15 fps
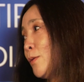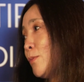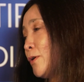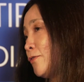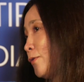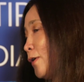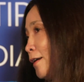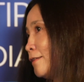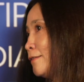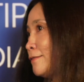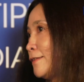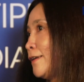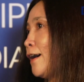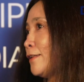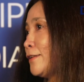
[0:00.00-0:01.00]
But for
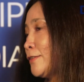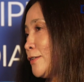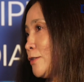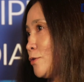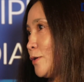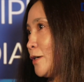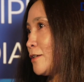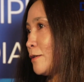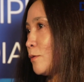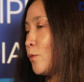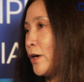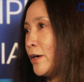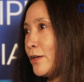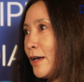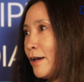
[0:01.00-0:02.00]
other situations
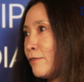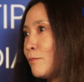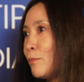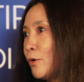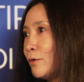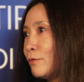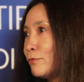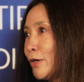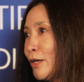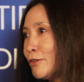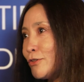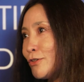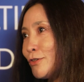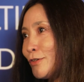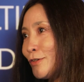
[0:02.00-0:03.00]
where you have more
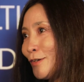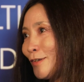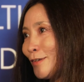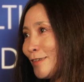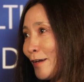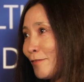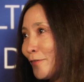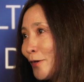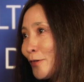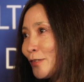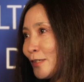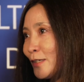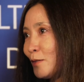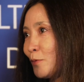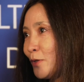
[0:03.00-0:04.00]
rich
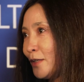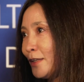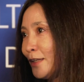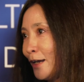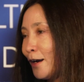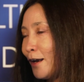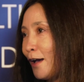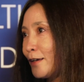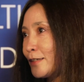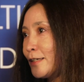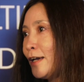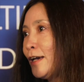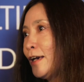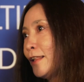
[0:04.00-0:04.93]
diversity within the class,